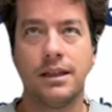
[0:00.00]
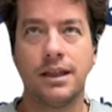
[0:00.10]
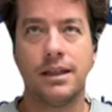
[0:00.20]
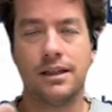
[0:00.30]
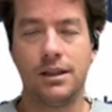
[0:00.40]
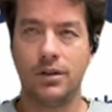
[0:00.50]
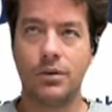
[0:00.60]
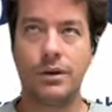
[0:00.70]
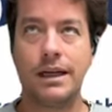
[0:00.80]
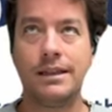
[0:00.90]
And then the other
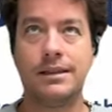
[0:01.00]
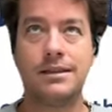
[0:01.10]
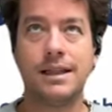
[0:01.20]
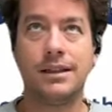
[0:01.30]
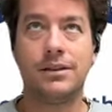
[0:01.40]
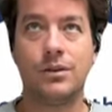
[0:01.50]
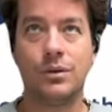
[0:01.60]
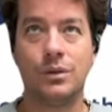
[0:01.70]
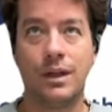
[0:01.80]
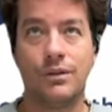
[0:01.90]
right is that
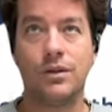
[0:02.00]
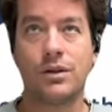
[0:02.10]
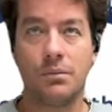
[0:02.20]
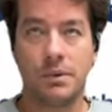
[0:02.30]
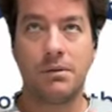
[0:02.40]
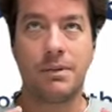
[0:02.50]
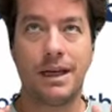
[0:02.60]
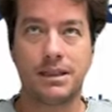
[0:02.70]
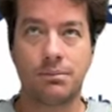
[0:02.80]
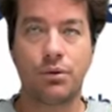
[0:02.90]
if the company
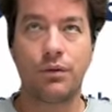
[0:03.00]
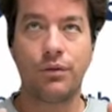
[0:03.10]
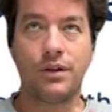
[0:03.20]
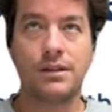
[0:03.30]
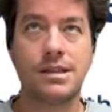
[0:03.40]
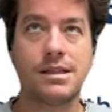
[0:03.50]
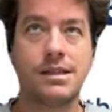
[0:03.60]
makes profit,